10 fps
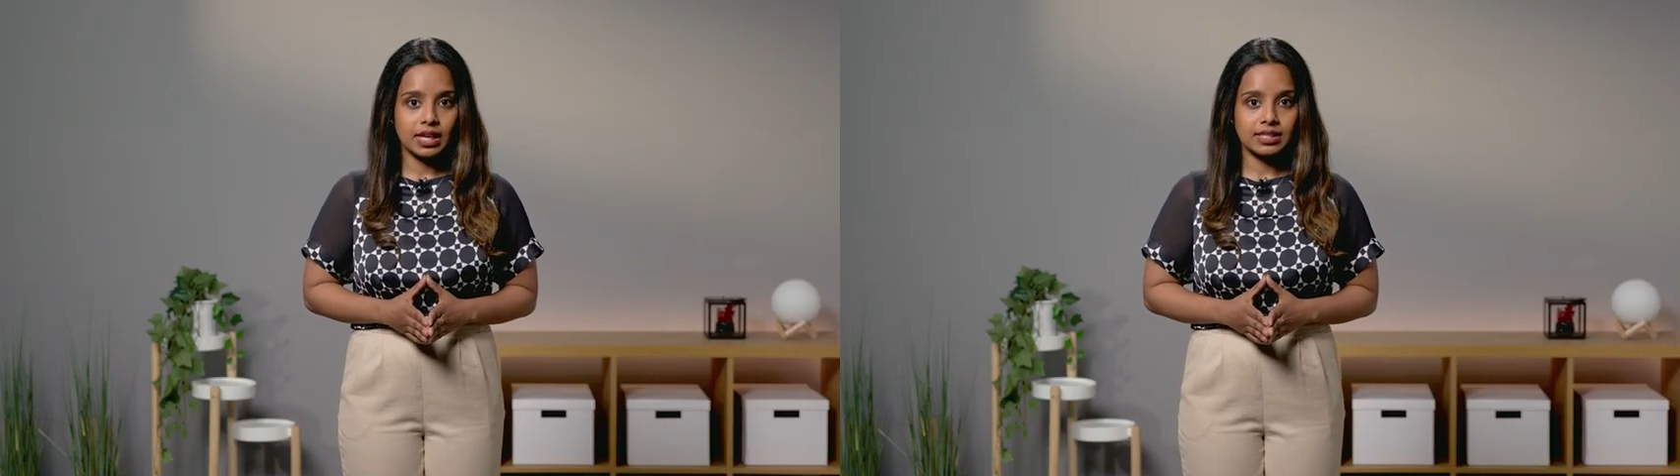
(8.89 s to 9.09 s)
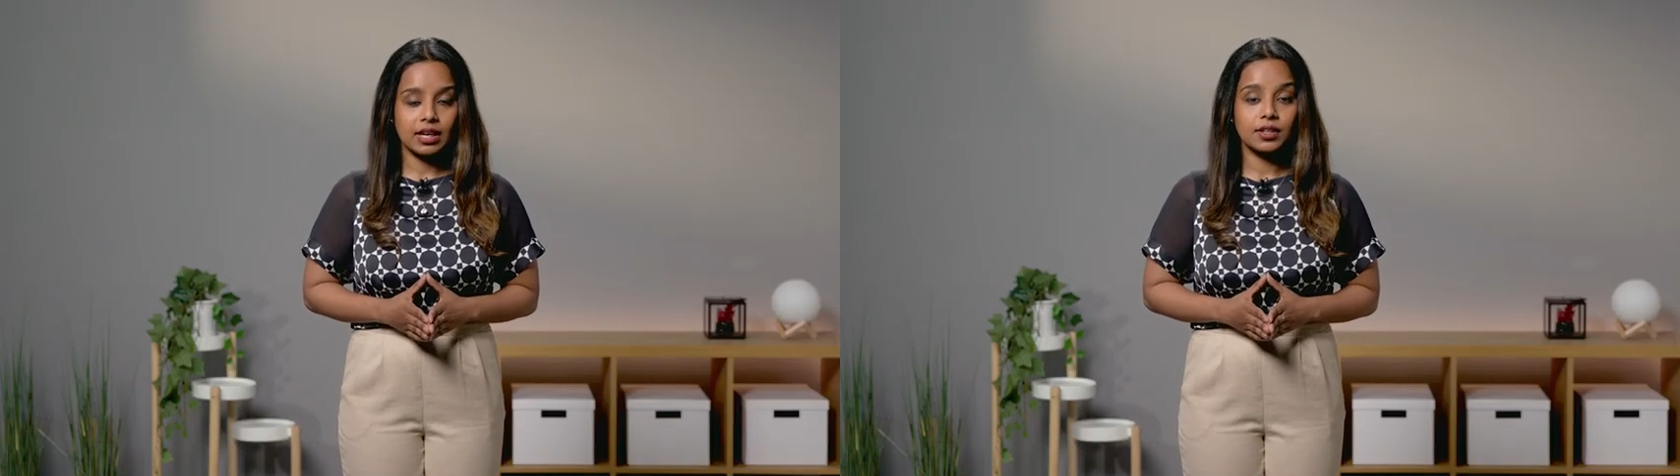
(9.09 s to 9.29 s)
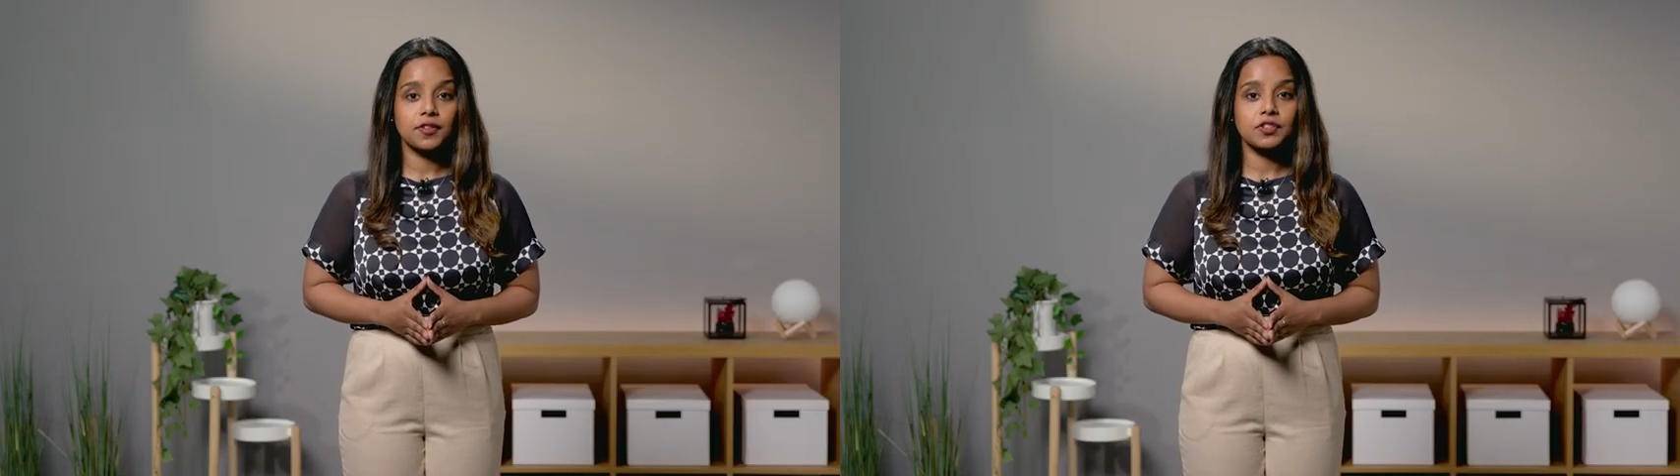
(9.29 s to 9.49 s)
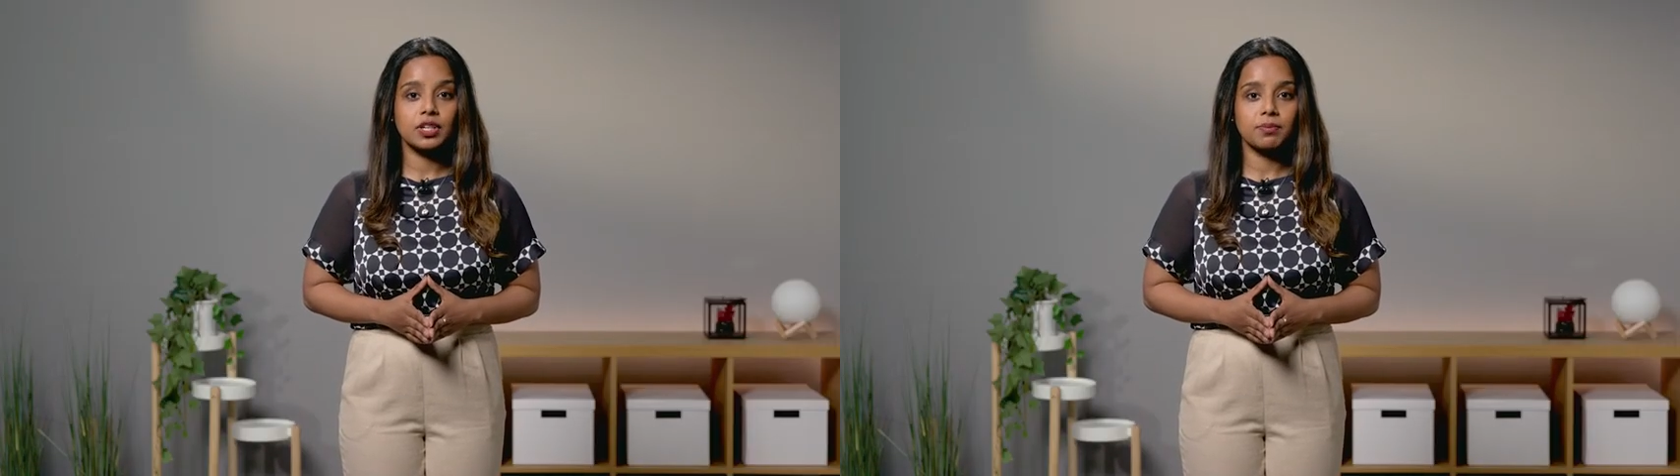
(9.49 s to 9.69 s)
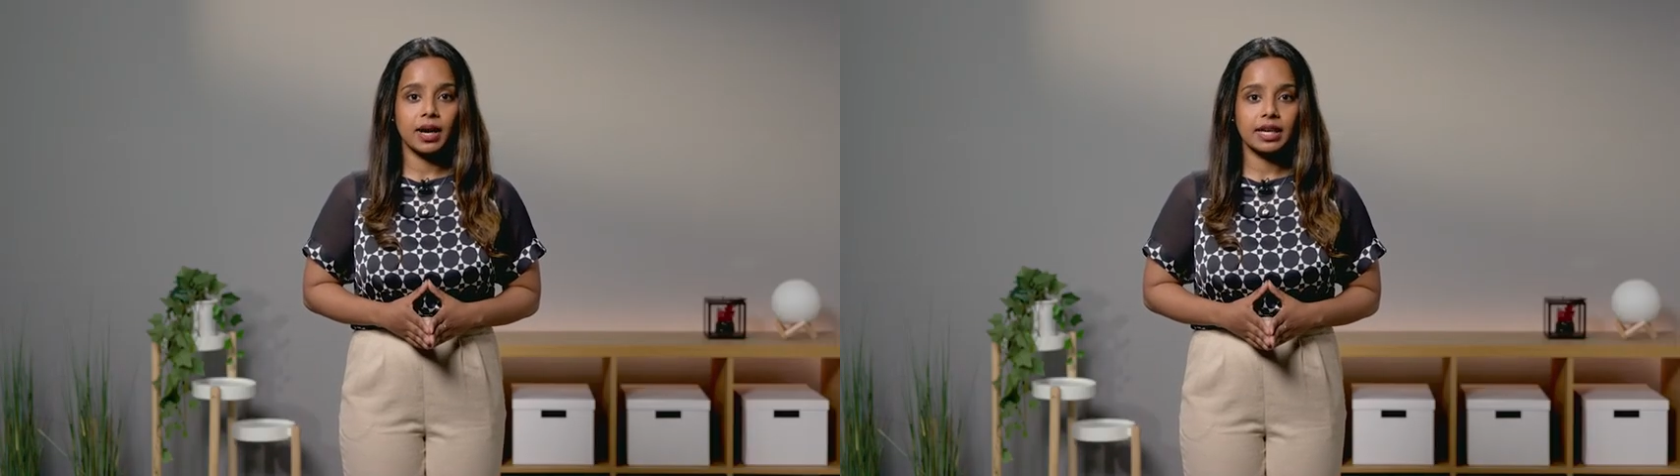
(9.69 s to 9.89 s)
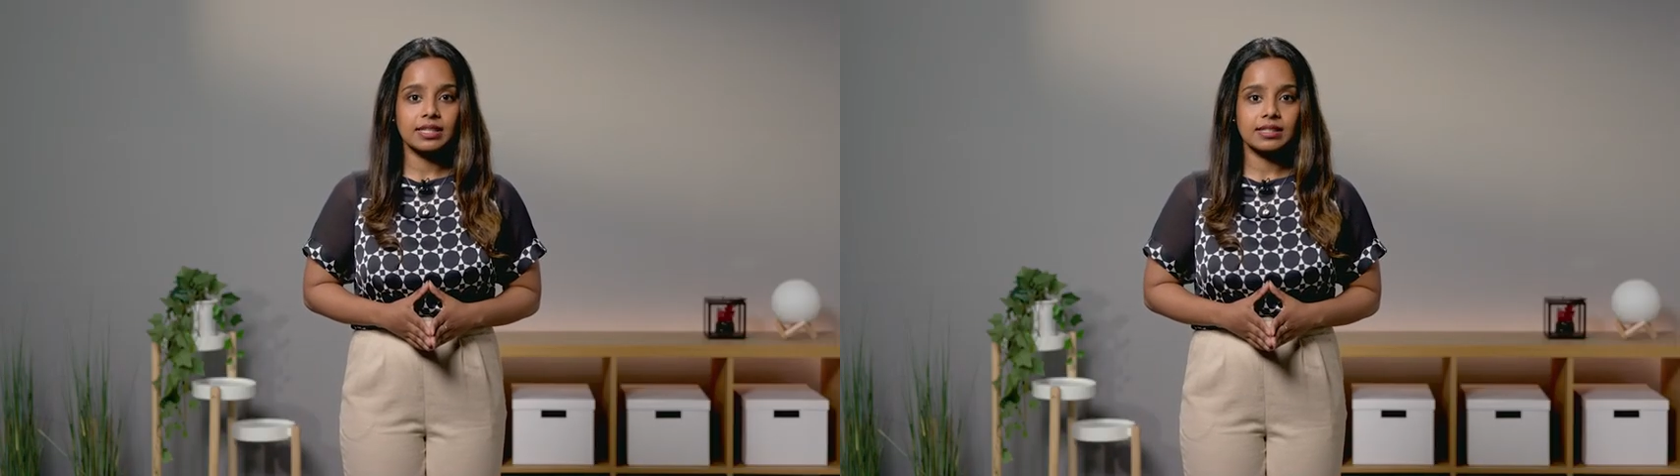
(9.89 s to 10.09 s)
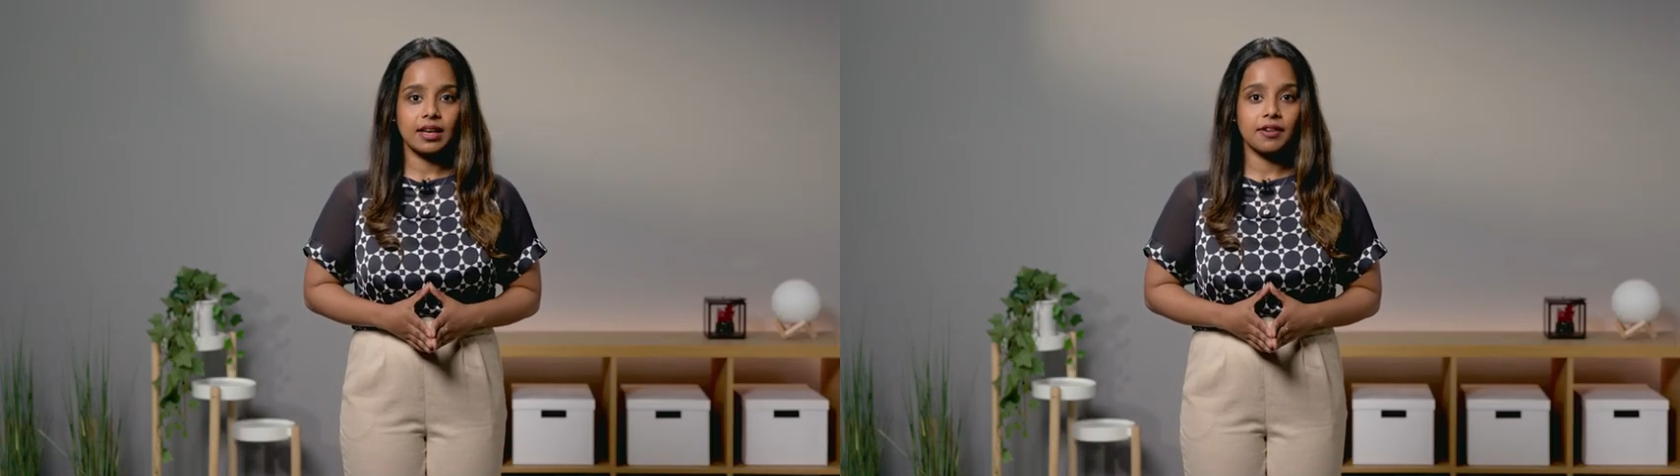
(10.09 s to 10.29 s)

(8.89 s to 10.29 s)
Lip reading: as artificial minds